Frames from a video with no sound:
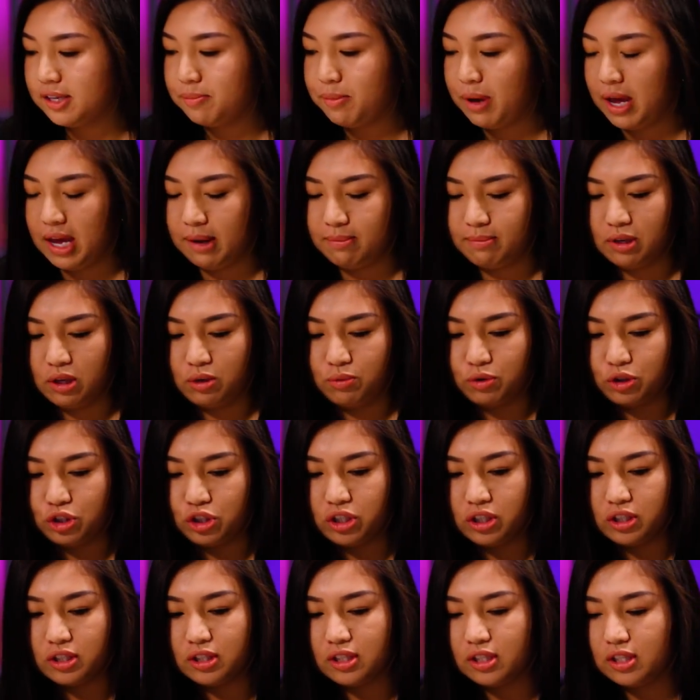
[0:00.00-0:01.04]
Baby, which
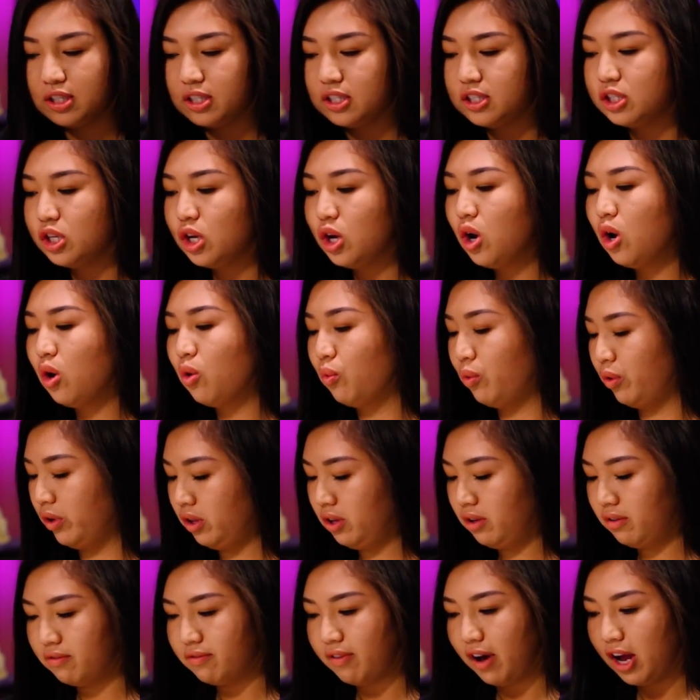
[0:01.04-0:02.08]
is this
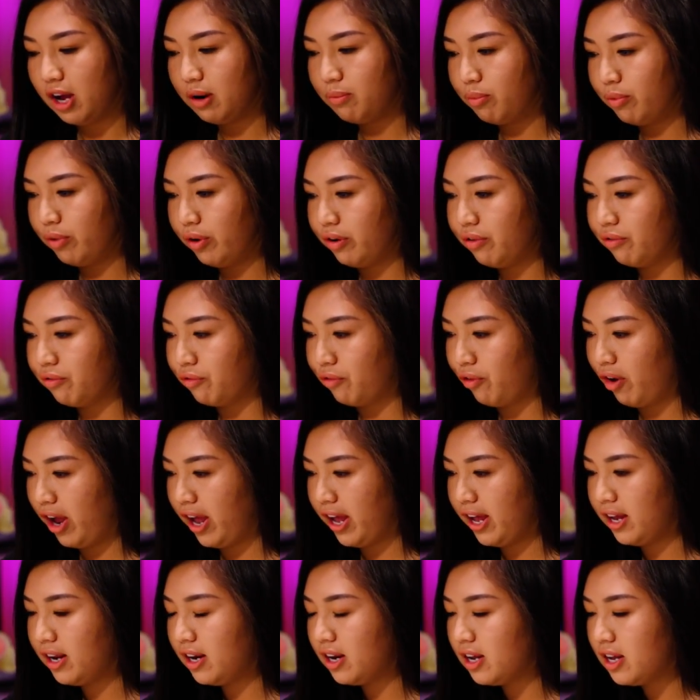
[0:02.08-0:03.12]
really vibrant
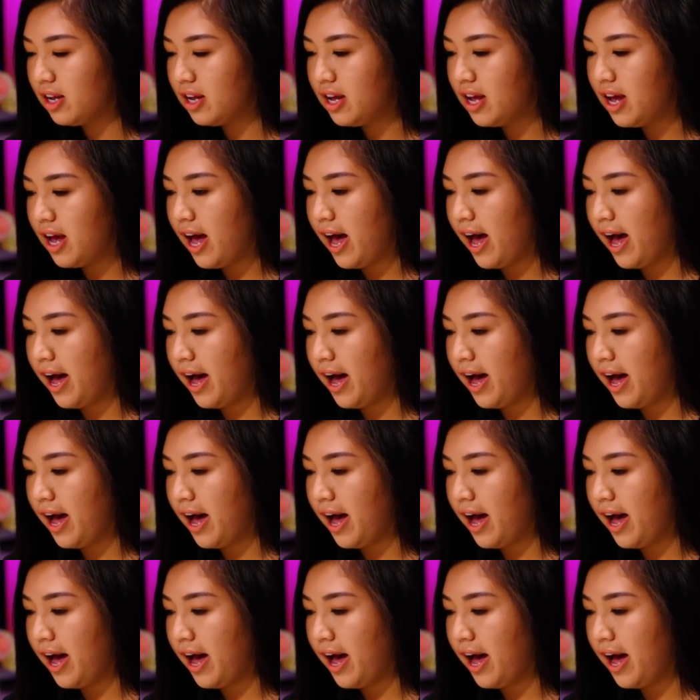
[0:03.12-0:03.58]
red. Oh.